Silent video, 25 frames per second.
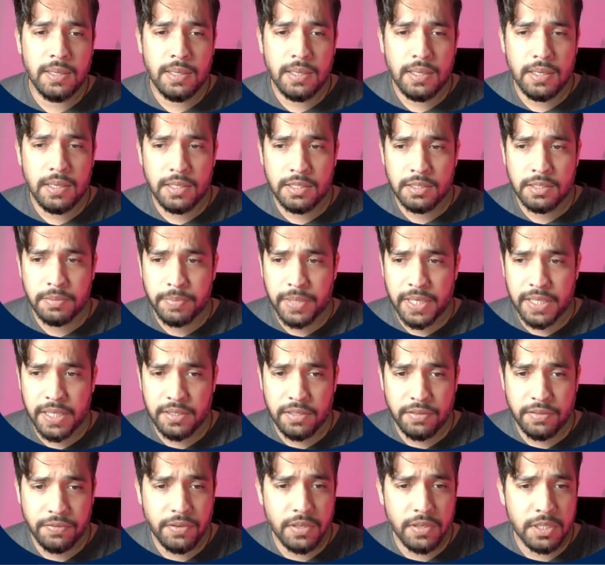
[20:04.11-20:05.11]
Let's paste the
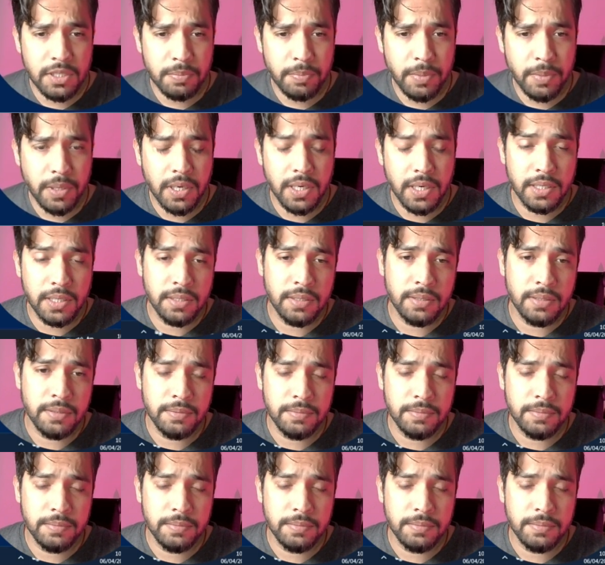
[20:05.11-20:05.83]
first part,